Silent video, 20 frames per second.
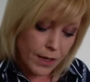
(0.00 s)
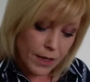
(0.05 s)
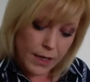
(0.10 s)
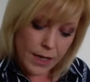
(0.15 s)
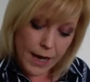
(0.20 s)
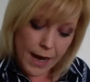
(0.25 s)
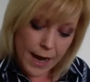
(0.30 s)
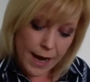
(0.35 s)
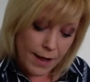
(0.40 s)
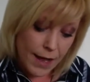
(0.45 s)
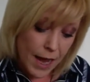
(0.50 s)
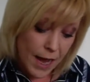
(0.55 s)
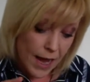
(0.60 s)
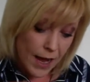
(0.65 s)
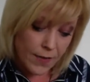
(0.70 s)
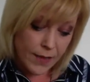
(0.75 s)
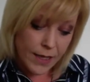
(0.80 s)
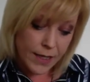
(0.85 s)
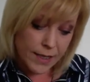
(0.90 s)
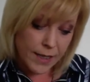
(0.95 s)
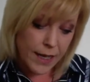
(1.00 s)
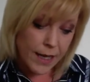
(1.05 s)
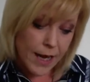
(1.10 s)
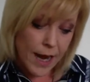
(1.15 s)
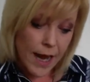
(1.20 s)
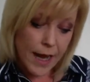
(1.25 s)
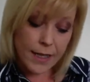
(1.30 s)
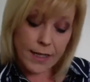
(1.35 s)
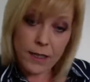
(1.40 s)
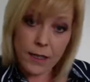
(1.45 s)
Yeah, and they see
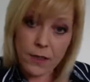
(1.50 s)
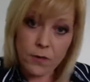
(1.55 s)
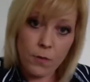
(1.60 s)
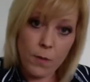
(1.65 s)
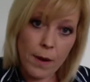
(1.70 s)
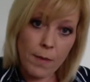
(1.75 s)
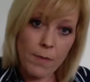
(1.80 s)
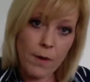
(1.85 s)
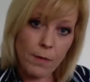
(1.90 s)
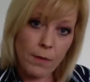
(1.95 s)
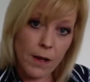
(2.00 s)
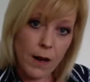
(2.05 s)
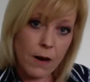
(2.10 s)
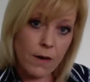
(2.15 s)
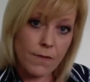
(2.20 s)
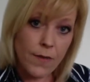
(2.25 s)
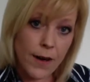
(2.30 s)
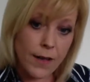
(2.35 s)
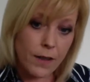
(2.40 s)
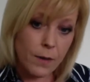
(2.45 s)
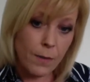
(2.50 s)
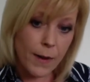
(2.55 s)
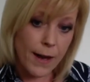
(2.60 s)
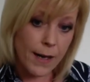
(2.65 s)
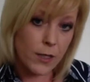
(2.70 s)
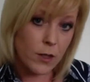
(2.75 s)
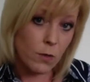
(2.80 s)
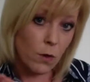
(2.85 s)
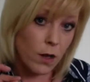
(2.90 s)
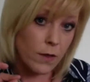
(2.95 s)
it because remember, I'm clarifying the
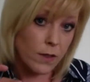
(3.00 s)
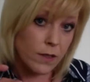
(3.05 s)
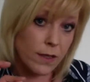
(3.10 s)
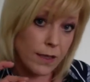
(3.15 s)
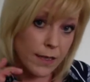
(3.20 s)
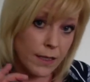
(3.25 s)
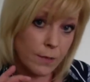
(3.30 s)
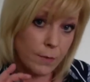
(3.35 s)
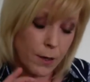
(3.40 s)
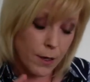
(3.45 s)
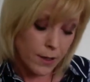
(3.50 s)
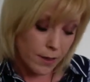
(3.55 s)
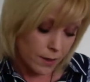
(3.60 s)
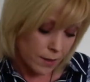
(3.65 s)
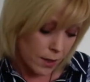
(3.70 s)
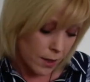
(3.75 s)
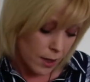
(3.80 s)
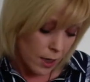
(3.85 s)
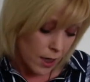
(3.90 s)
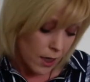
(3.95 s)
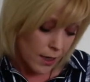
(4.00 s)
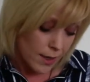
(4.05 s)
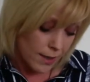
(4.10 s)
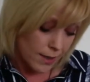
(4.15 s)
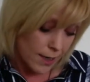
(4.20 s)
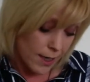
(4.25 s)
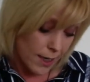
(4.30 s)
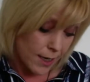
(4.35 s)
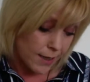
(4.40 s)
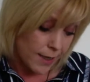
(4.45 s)
page of wands. This person
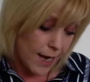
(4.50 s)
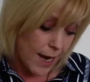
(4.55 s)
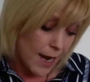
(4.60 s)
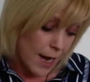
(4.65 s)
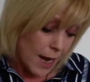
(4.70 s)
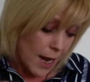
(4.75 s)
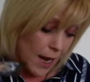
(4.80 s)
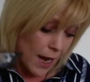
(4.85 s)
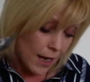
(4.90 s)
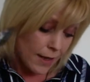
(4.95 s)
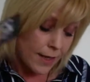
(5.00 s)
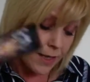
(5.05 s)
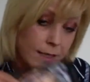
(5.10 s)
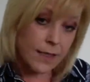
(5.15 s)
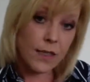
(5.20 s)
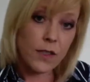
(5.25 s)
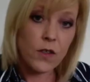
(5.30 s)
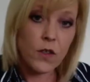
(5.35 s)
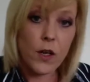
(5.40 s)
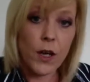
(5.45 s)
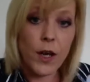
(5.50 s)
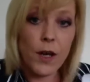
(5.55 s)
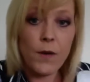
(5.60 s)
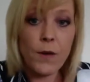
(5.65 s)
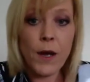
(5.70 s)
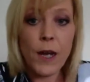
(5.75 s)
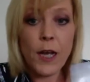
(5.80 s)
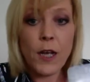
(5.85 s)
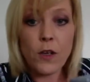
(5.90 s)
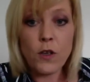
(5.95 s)
sees it, and this is
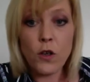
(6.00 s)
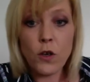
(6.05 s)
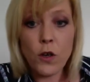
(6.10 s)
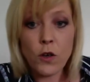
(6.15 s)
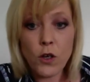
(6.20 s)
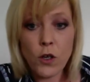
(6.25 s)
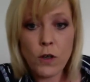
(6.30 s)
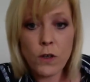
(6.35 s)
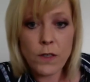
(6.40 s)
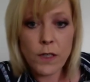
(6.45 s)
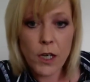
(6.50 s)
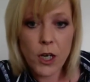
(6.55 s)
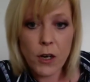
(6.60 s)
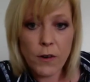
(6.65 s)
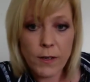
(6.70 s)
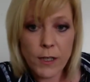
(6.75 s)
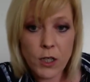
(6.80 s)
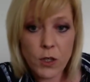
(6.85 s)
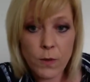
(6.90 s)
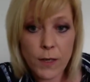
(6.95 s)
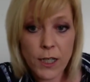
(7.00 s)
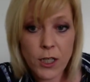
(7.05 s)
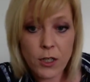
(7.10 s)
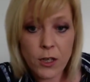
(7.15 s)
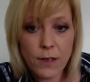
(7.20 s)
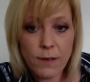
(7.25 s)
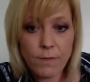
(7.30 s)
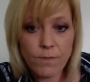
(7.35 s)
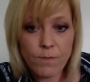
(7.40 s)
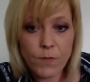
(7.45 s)
you. You're using your
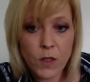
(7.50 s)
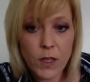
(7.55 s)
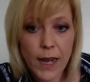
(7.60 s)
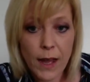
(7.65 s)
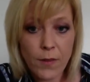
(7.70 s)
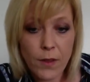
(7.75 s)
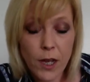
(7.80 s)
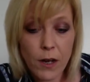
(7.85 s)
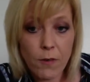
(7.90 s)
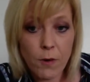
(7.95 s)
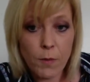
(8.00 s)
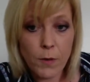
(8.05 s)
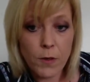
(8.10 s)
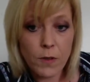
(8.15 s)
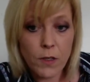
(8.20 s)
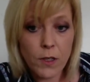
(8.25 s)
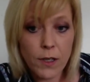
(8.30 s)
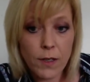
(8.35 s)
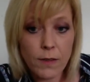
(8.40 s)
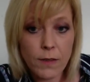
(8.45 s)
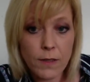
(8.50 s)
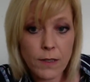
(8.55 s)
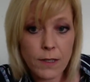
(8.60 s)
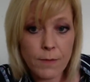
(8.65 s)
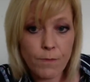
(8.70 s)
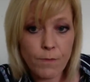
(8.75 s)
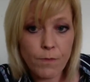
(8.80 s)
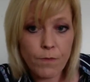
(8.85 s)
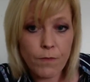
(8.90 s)
intuition to gather your abundance.